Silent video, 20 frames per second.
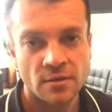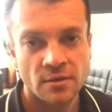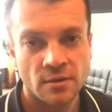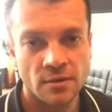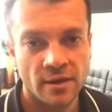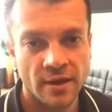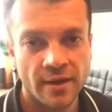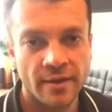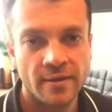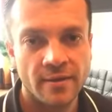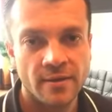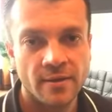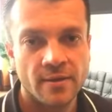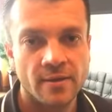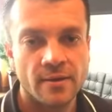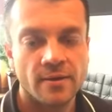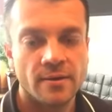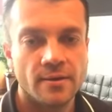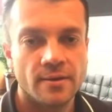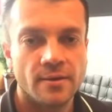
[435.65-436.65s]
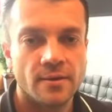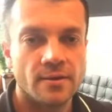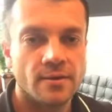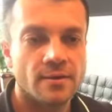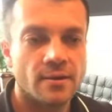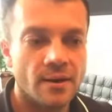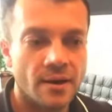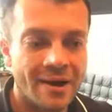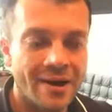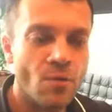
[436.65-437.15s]
Okay,
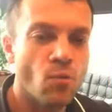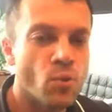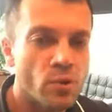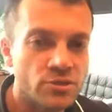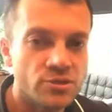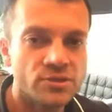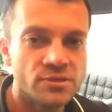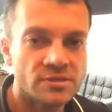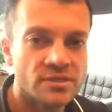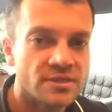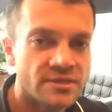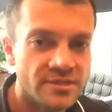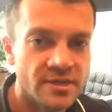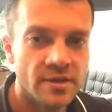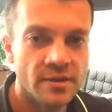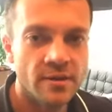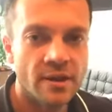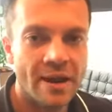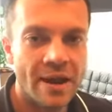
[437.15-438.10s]
I want you to succeed.